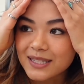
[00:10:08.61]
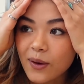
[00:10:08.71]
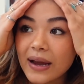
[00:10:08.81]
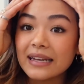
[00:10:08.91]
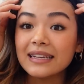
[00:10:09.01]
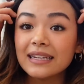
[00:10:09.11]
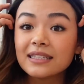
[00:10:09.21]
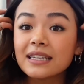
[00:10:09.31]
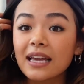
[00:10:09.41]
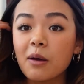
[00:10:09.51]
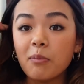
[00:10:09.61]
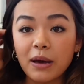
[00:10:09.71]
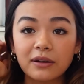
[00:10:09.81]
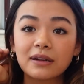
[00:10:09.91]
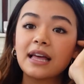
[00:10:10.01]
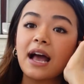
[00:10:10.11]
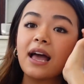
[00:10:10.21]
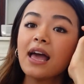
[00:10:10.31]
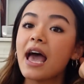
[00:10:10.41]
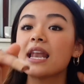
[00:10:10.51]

So I need to get better at that.